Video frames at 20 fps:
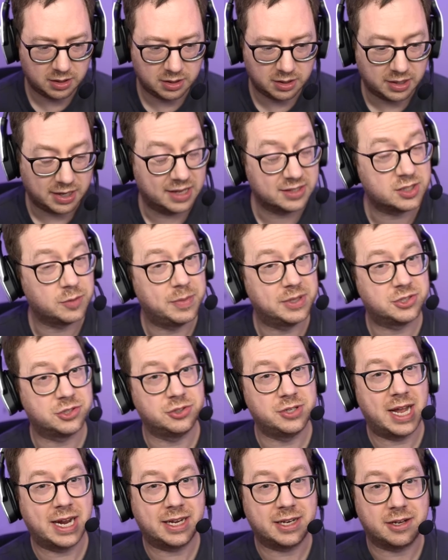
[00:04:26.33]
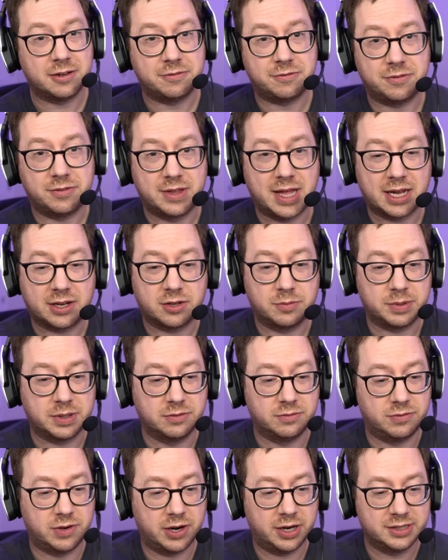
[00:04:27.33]
Is it Mr. Negative. That could be
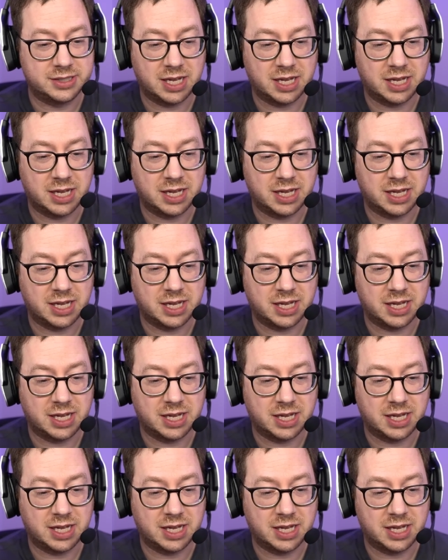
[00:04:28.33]
very